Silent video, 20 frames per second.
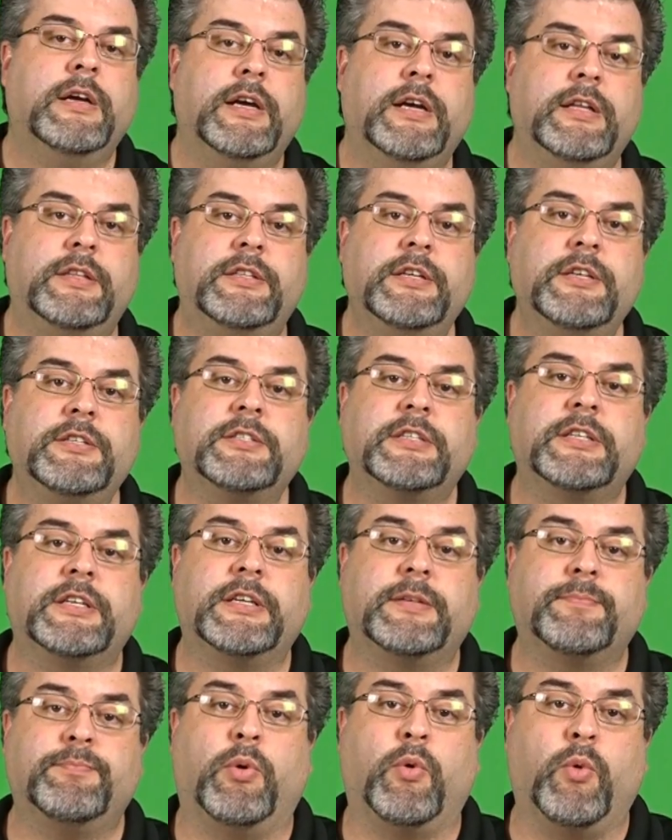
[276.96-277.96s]
At this
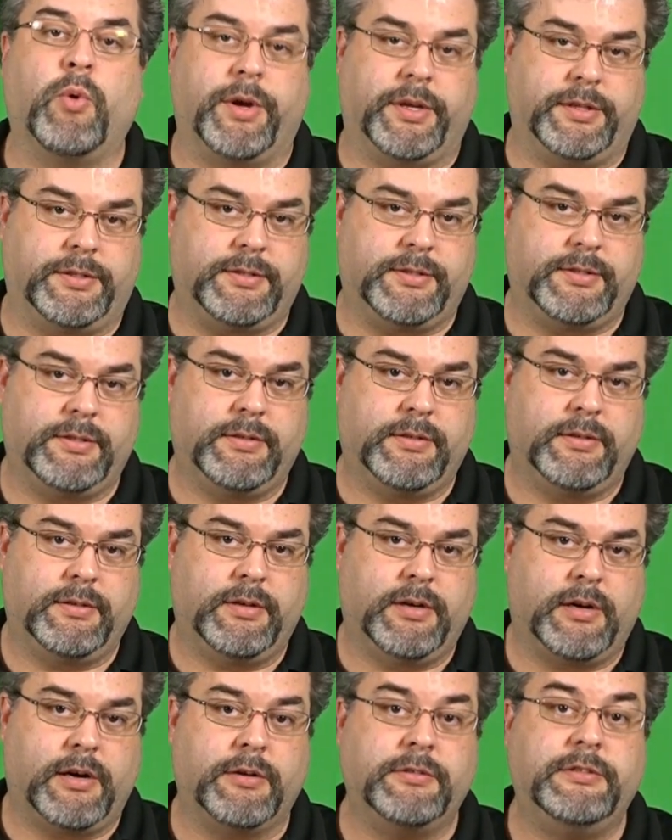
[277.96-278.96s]
point,
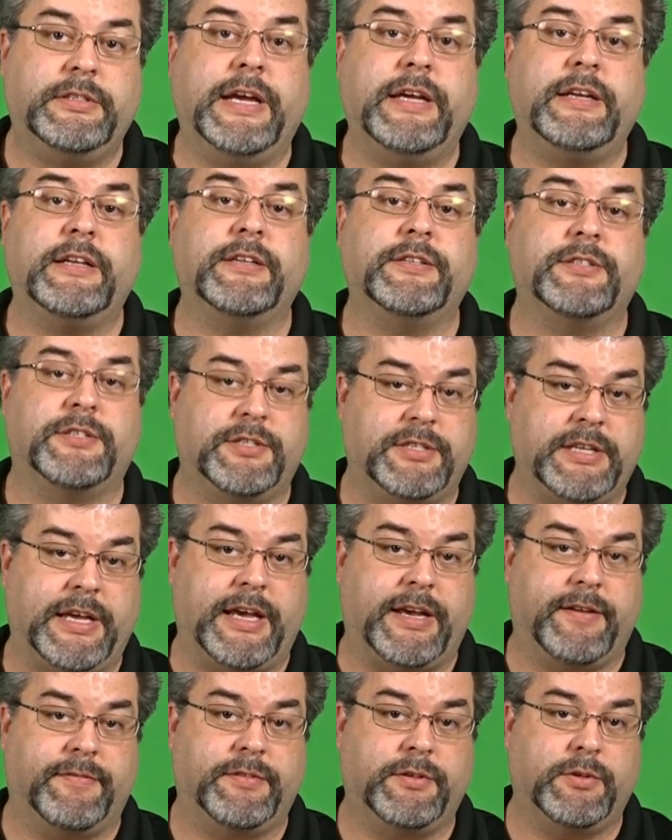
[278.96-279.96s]
our data is
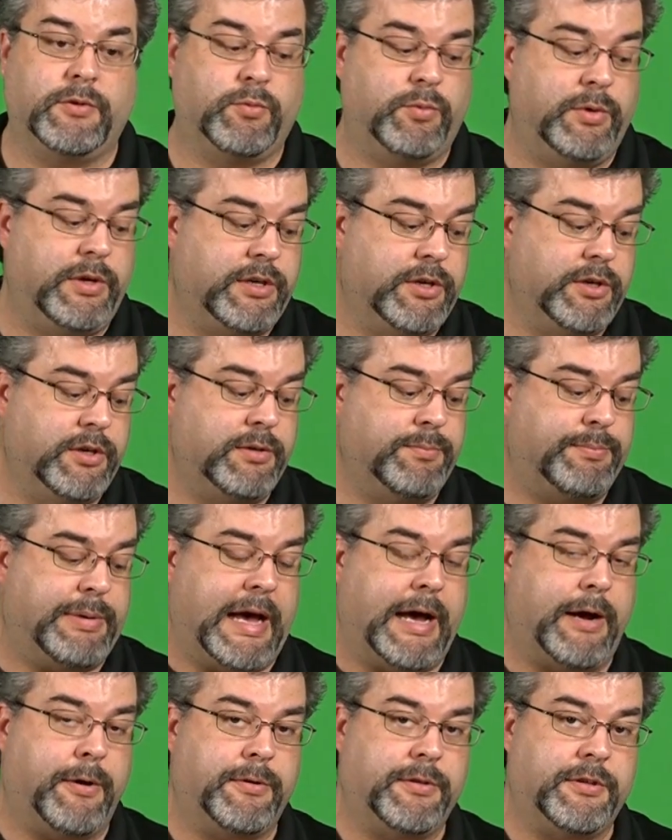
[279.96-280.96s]
saved. We could
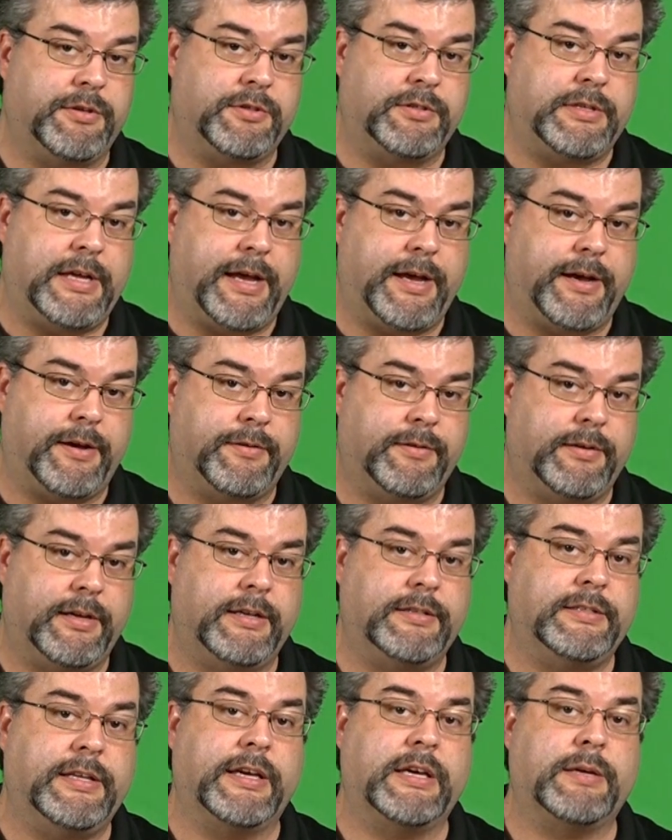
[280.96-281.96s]
power this down
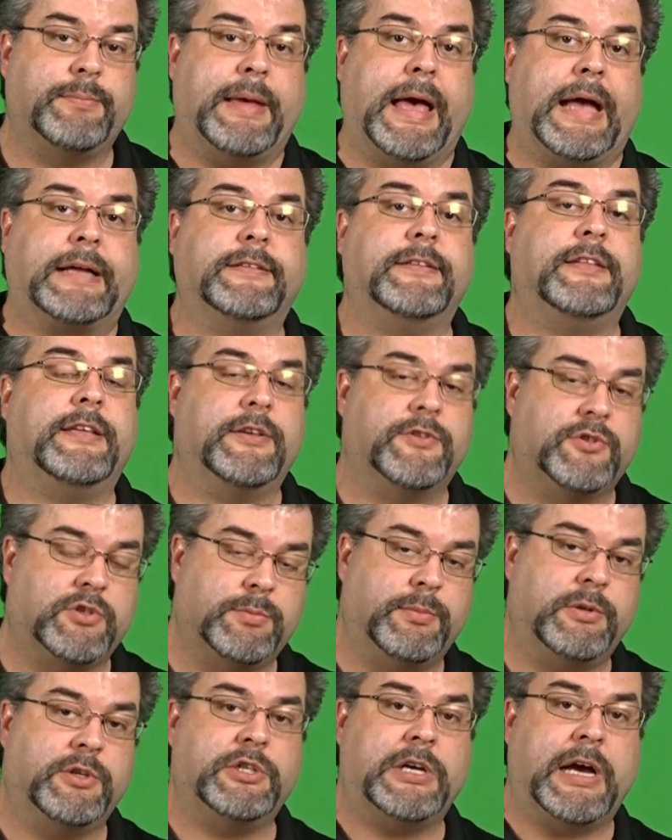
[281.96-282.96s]
and take it back to the
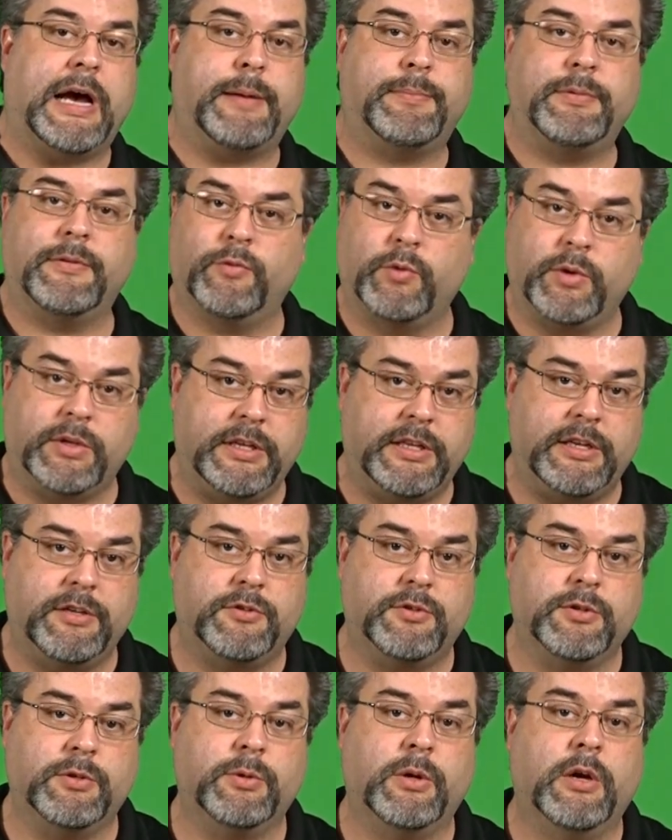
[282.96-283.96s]
instrument shop if we needed
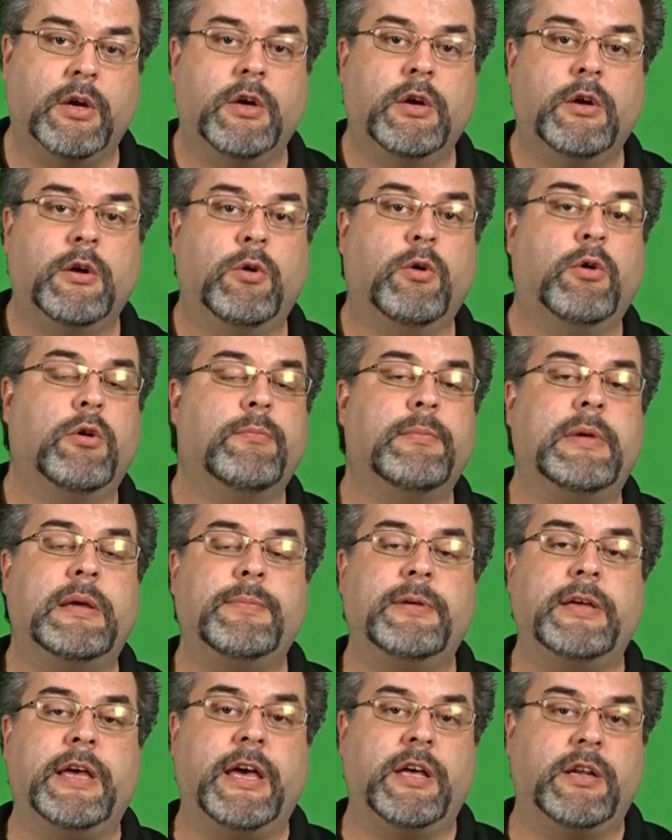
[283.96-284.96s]
to, or
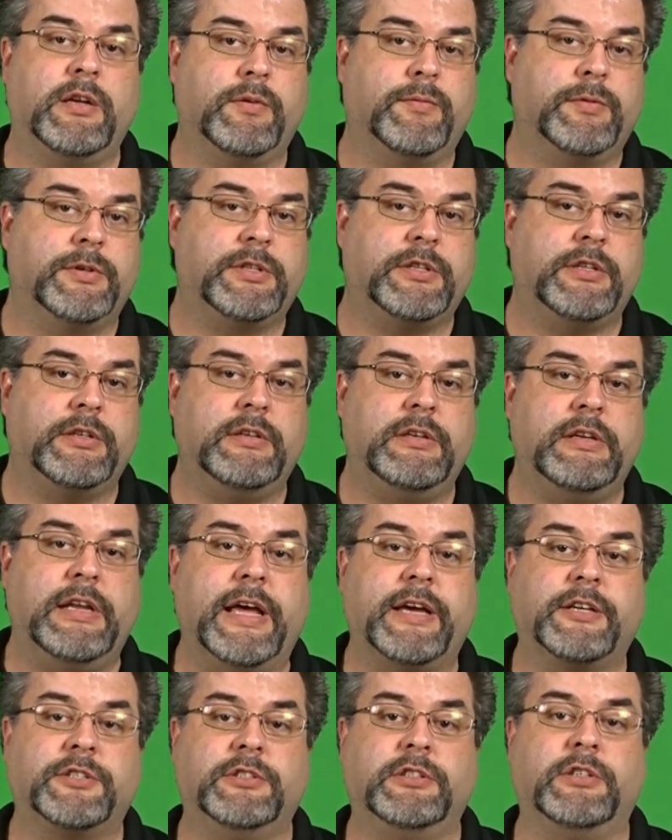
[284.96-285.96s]
maybe head over to the
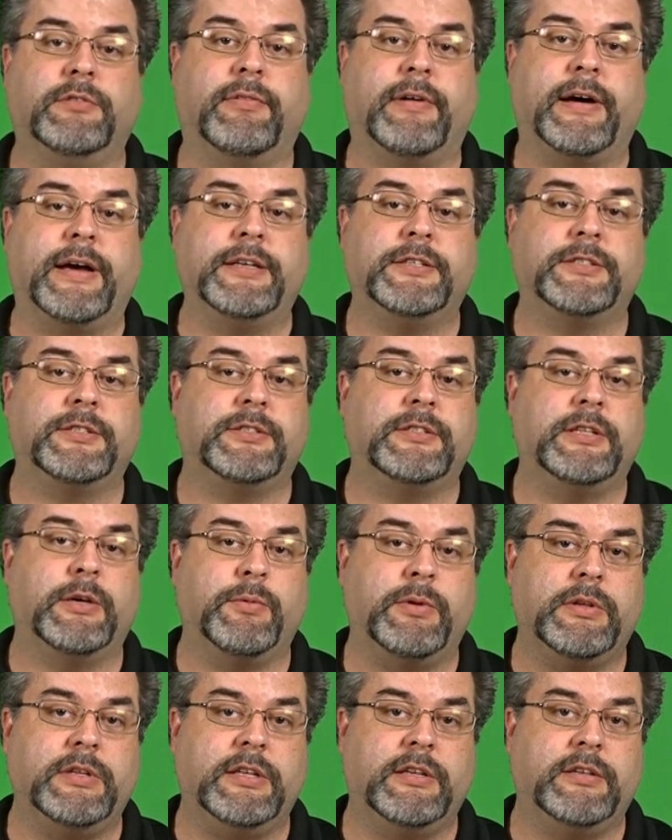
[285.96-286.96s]
next device that
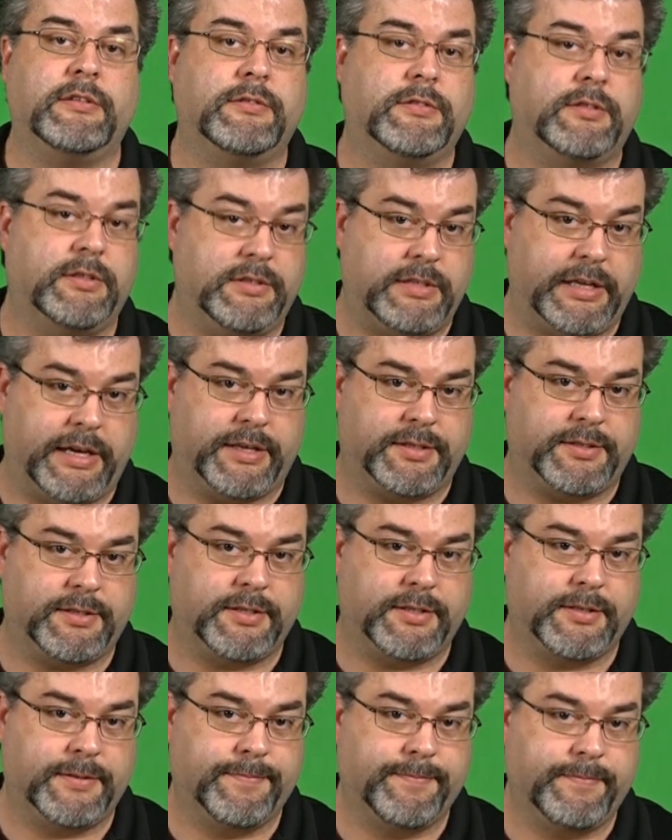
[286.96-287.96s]
we needed to
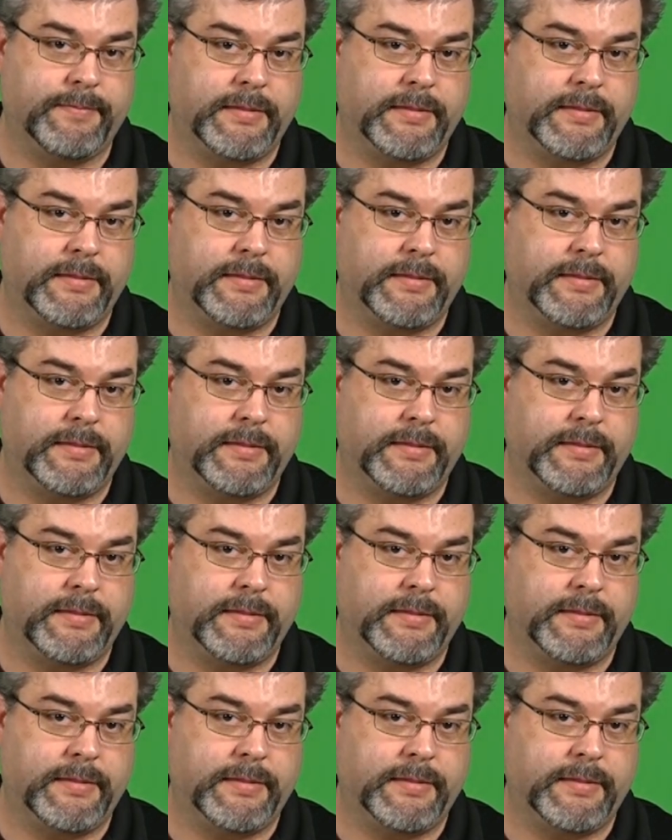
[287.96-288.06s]
test.